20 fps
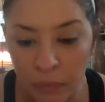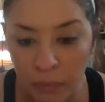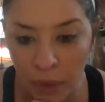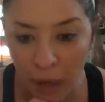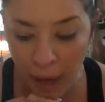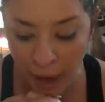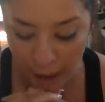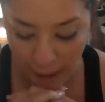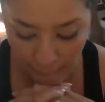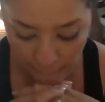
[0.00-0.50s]

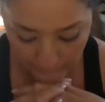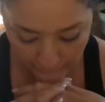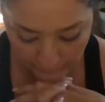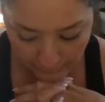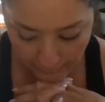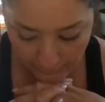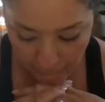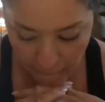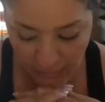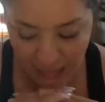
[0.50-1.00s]
Okay?
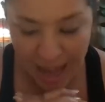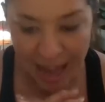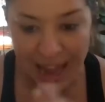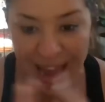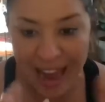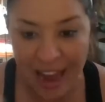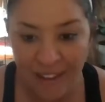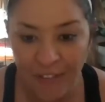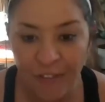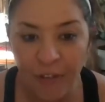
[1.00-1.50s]

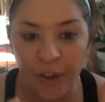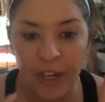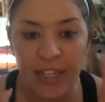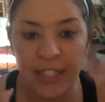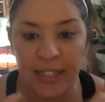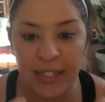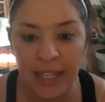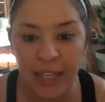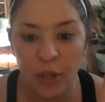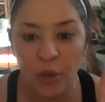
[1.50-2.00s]
Every
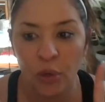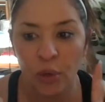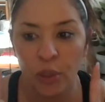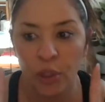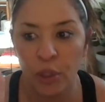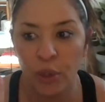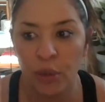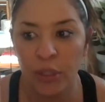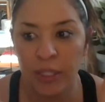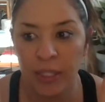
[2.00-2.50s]
single
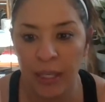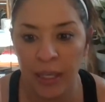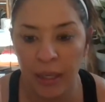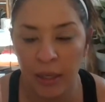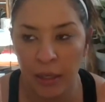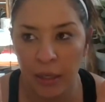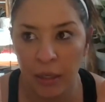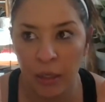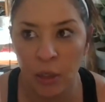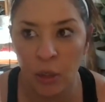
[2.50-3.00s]

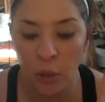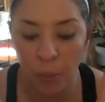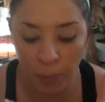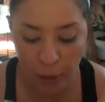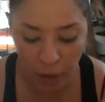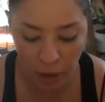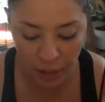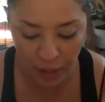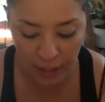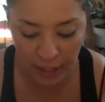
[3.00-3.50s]
new
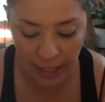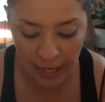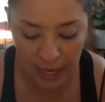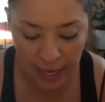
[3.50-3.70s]
person